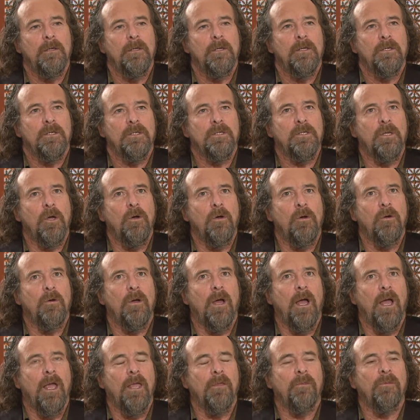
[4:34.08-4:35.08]
So
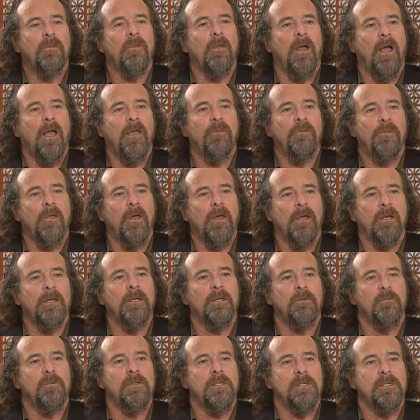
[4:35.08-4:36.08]
I thought
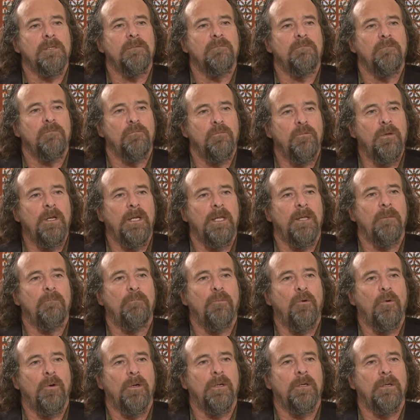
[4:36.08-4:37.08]
it was really
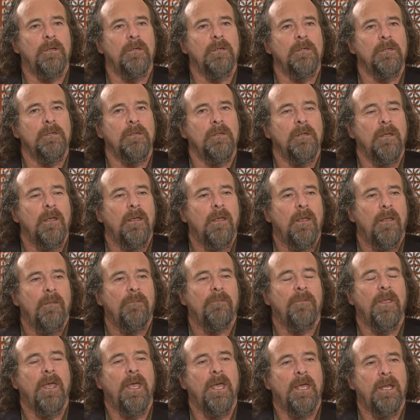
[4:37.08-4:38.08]
important
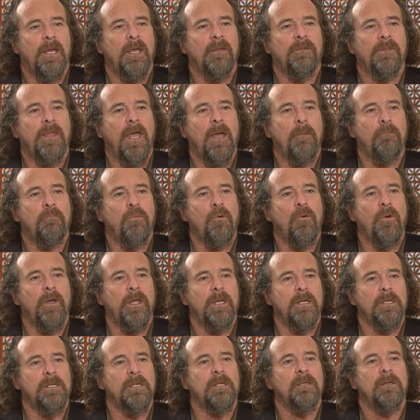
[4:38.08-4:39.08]
that at that
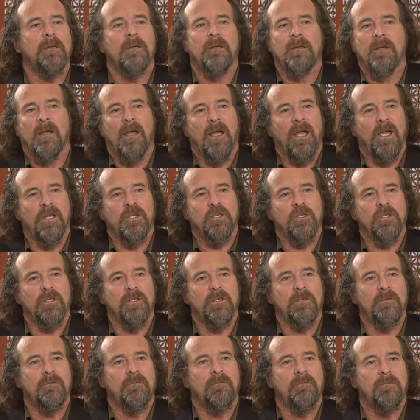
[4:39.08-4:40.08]
point I should
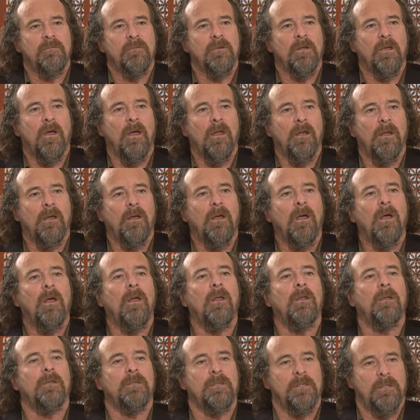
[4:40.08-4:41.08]
call a
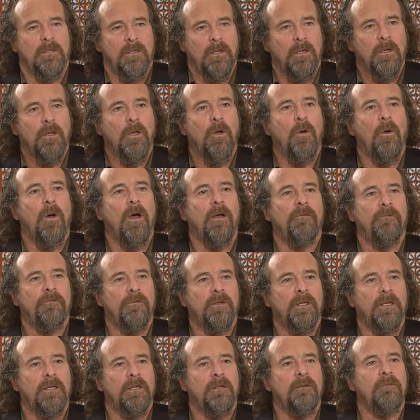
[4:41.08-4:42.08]
halt, go off
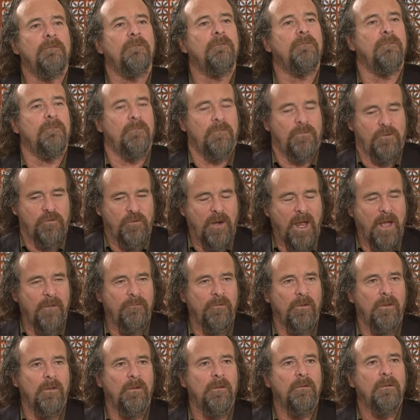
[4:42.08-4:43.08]
and
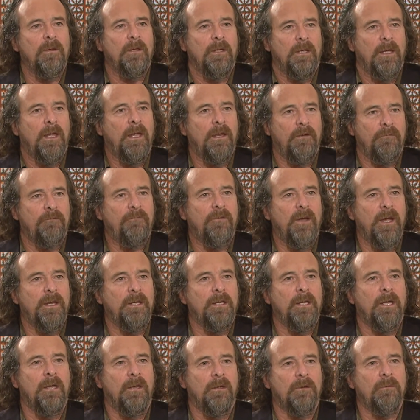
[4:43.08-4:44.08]
travel, and find
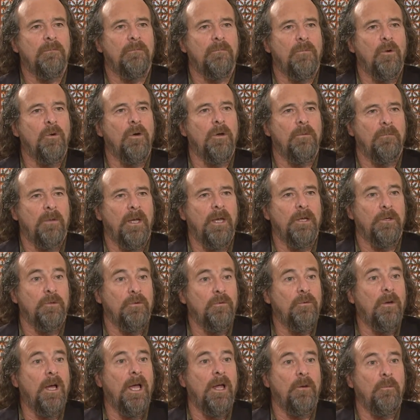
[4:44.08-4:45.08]
out more about
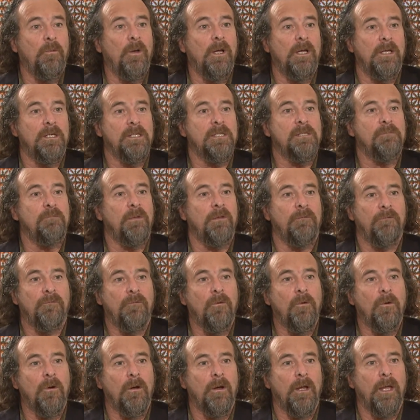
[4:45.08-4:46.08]
who I was
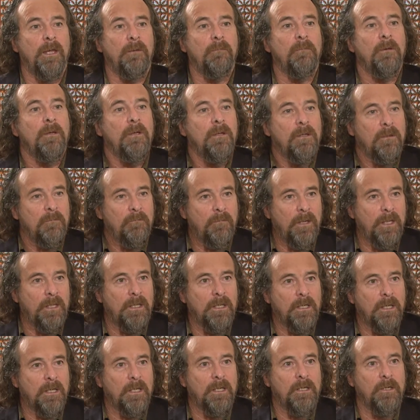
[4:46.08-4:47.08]
before I made a
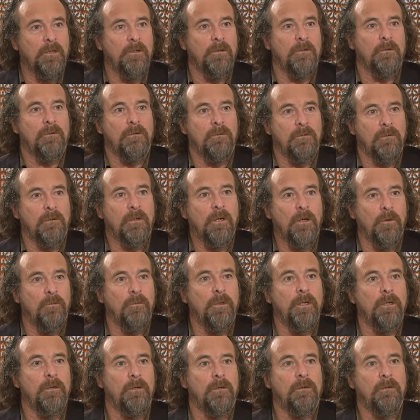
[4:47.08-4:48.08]
clear
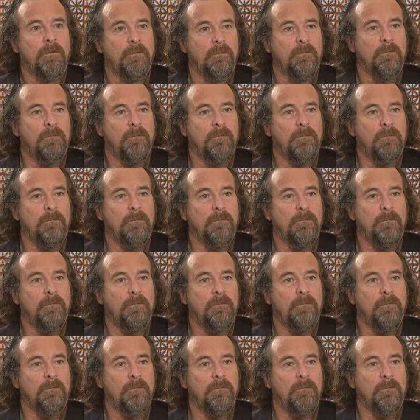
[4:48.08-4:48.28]
career